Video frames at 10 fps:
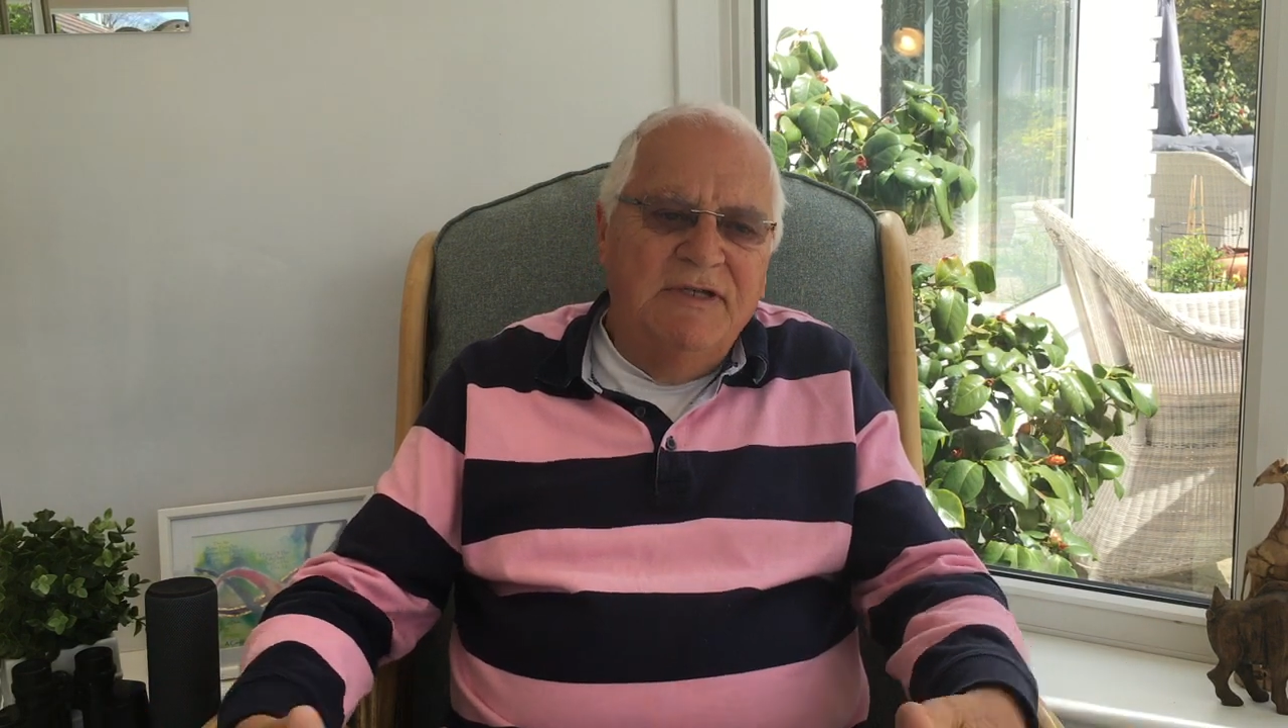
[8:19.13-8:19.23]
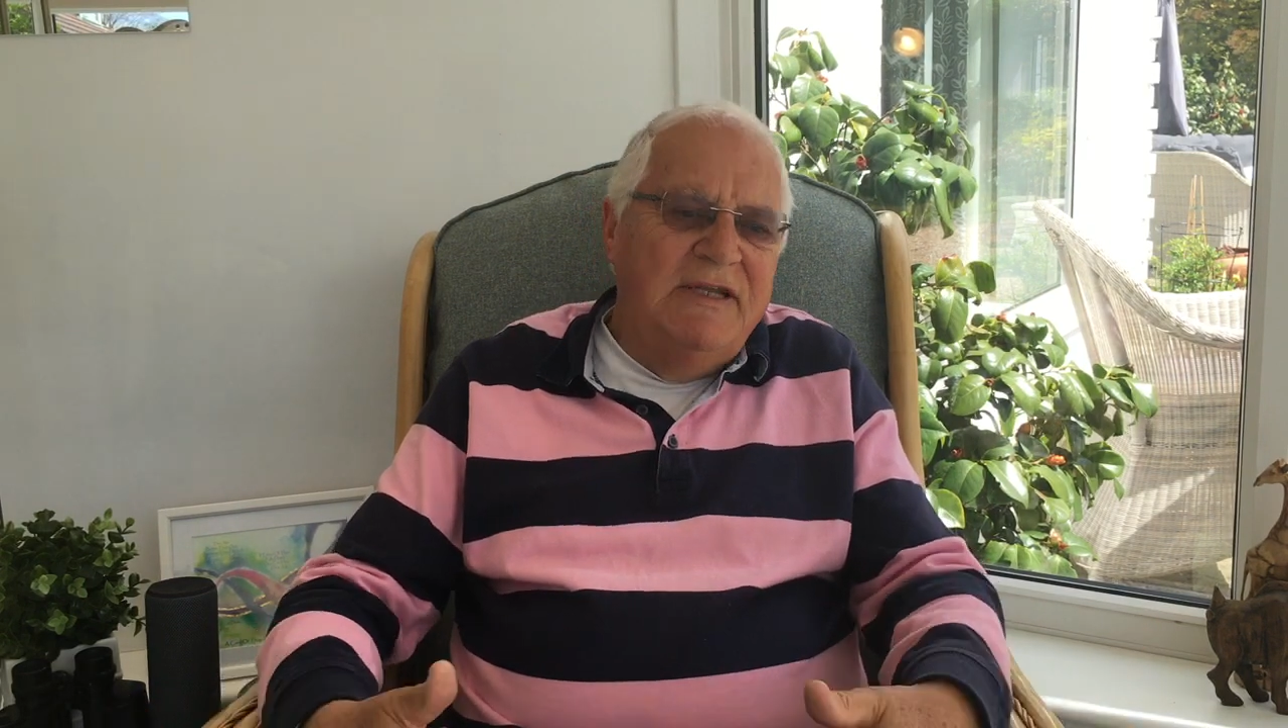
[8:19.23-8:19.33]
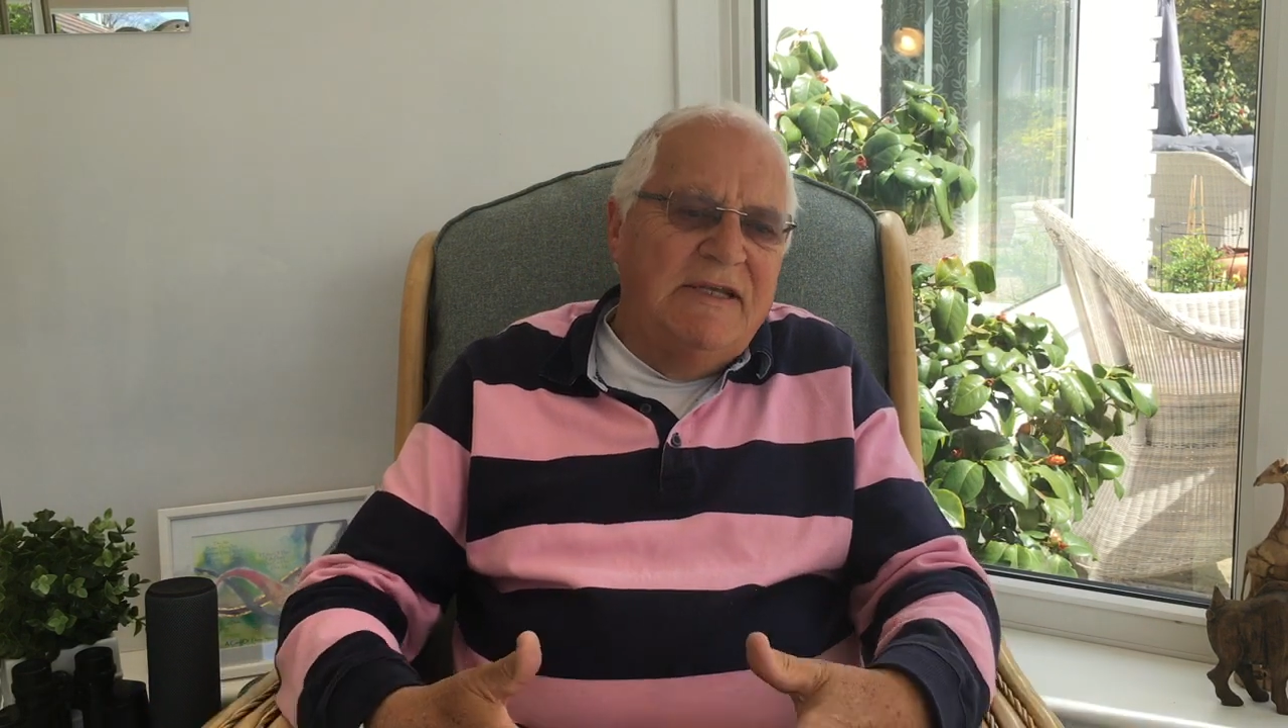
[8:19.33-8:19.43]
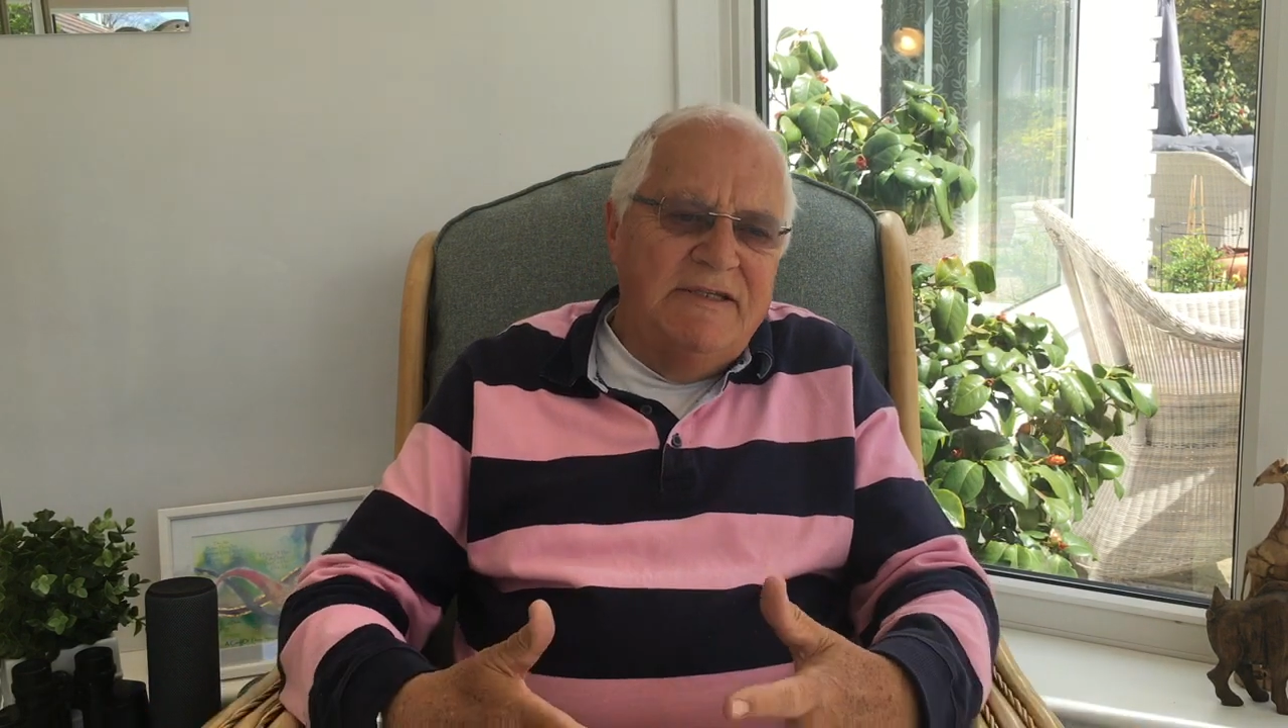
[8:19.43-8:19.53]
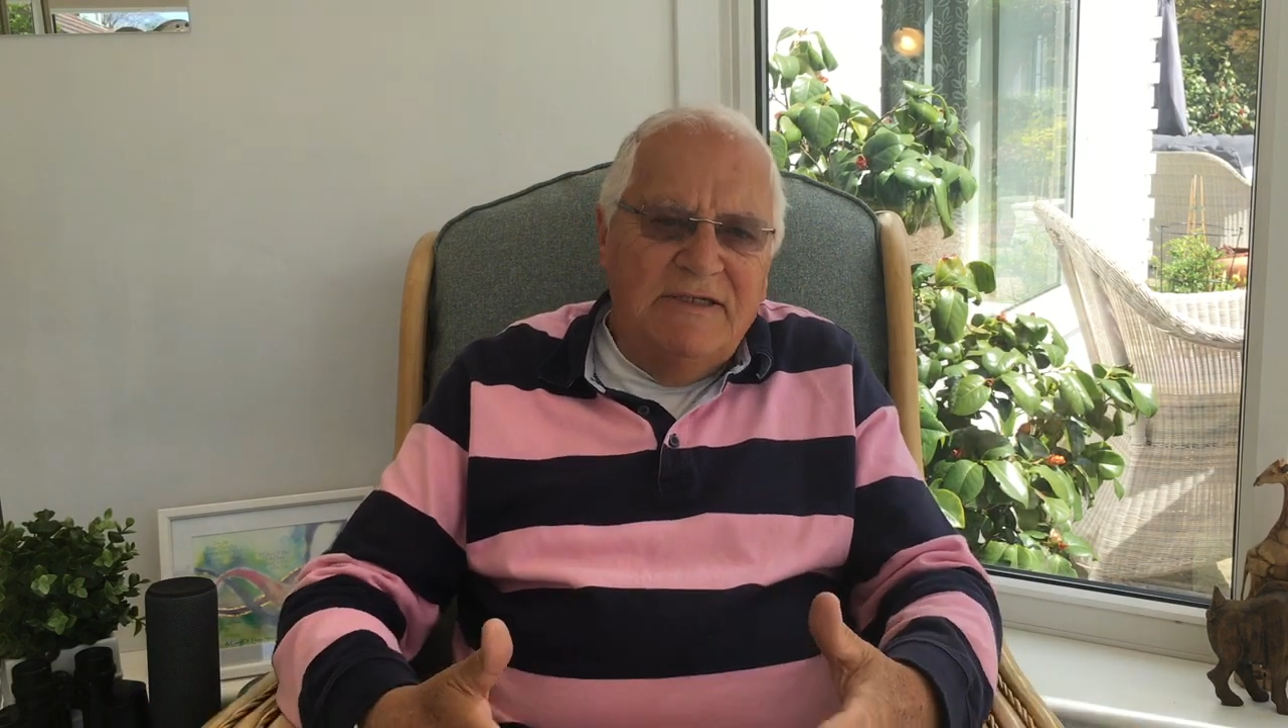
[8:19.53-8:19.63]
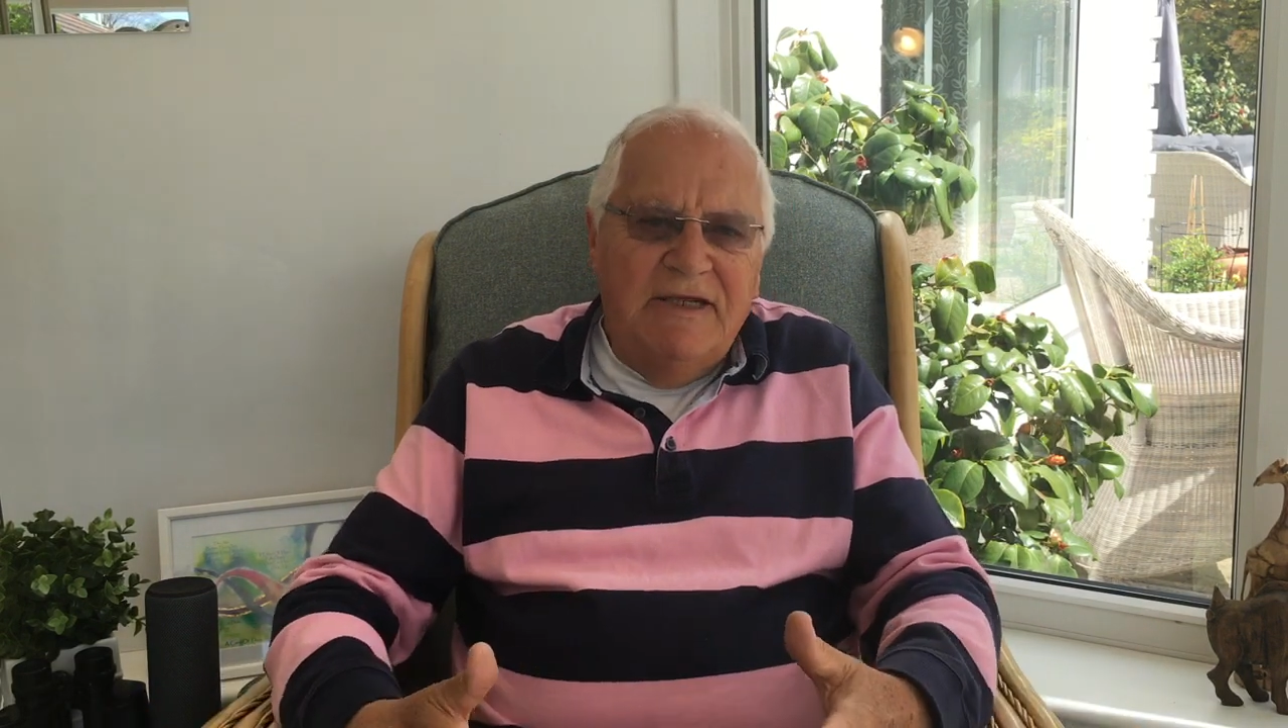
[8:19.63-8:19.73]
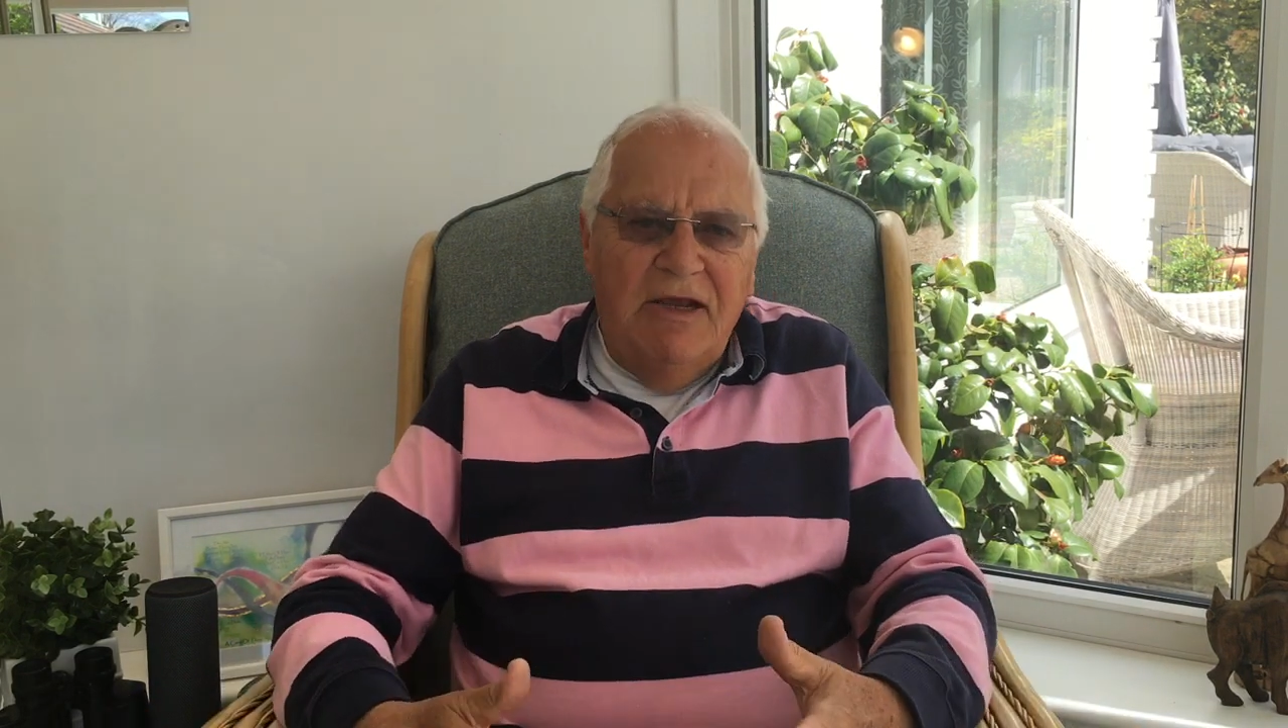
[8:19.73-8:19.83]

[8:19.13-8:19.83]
desert